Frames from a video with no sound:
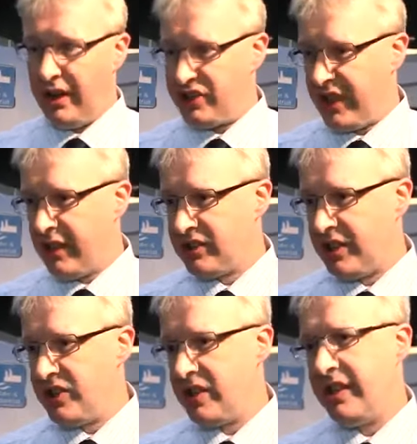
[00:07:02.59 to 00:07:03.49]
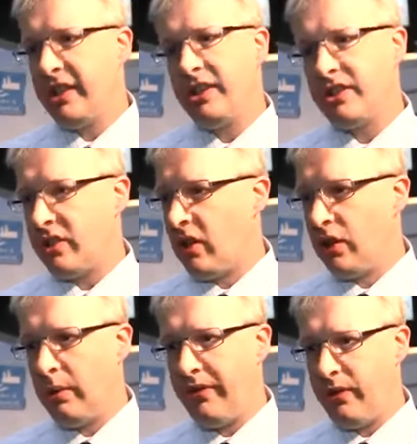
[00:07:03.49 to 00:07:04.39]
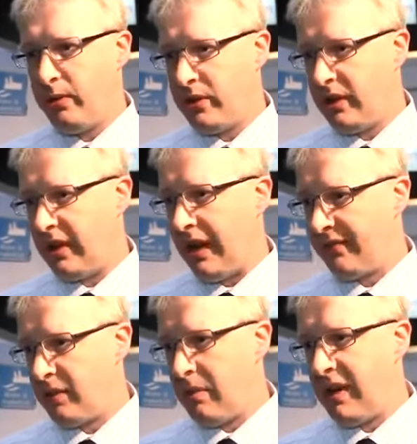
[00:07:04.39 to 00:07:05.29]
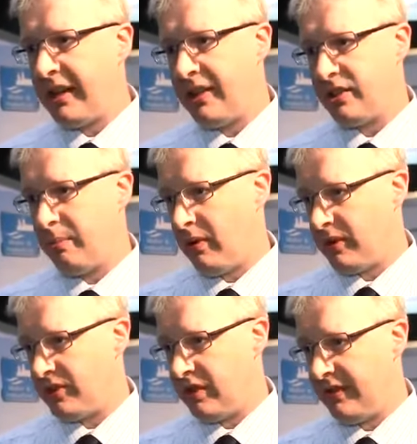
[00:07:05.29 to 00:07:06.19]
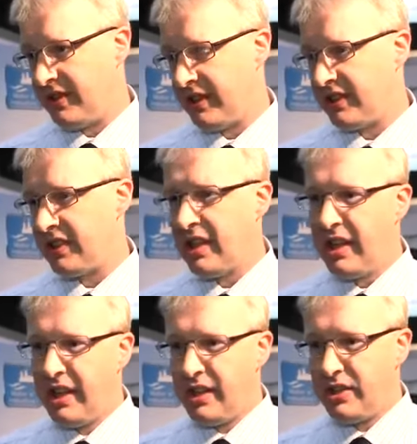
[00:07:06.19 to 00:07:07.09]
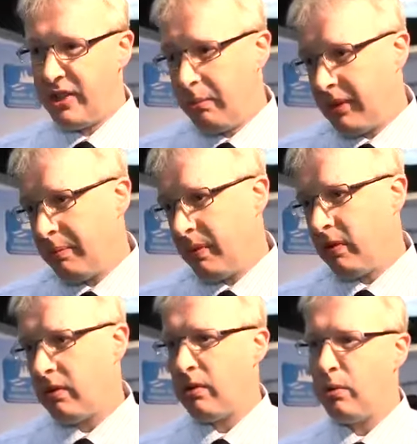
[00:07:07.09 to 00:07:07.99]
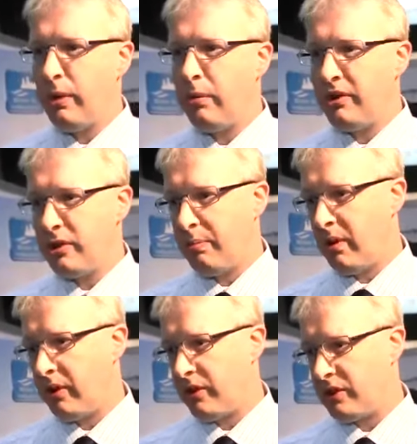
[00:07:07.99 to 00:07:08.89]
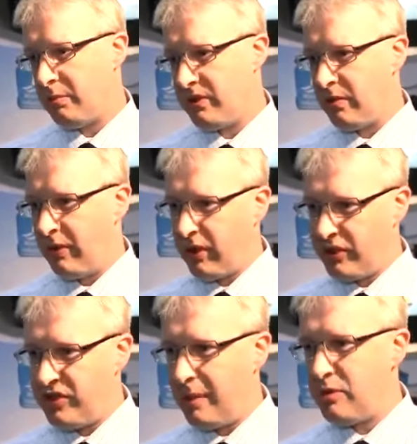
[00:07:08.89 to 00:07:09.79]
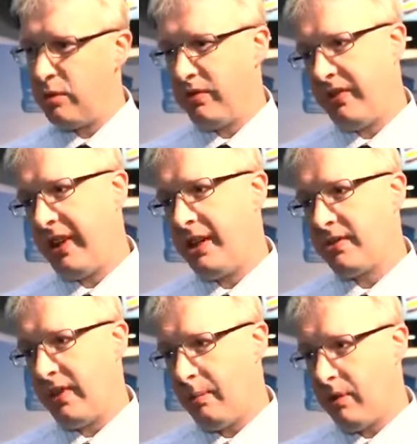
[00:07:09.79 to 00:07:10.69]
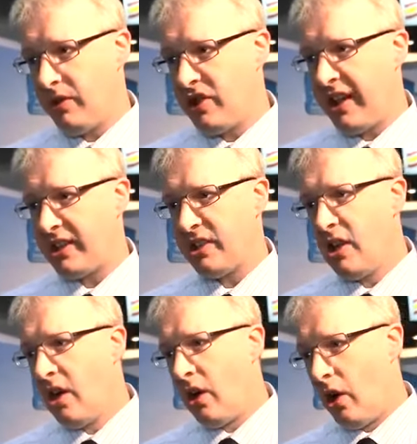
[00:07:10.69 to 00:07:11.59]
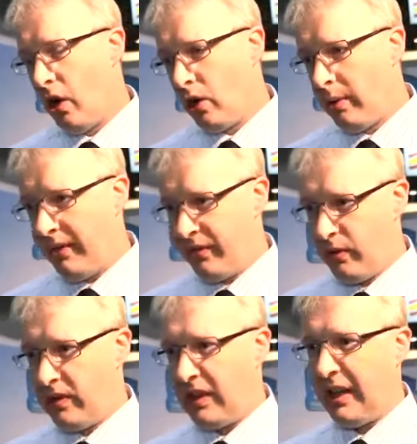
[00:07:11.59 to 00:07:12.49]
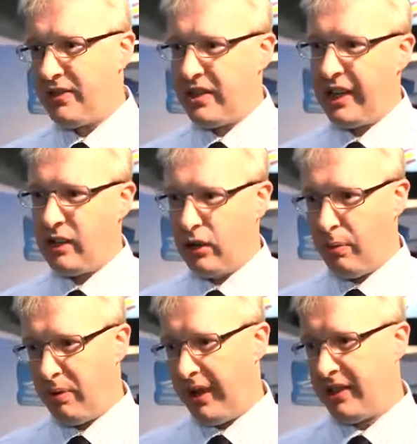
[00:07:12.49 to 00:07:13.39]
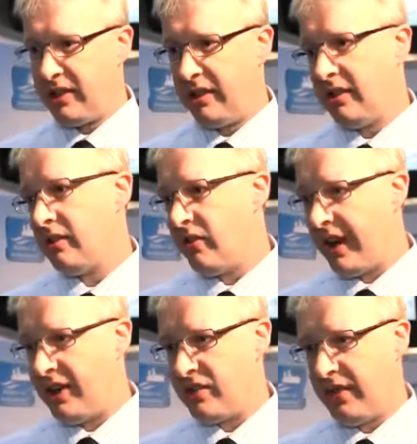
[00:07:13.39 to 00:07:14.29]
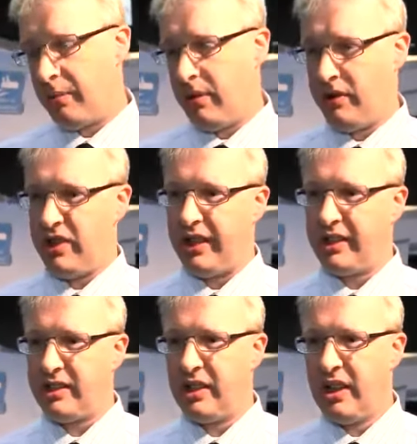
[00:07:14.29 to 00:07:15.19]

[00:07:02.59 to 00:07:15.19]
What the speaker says: sales engineers, all the way through to aftermarket support services. Simply put, we want to support customers from the conceptual phase of their projects all the way through the life cycle operating range of their projects.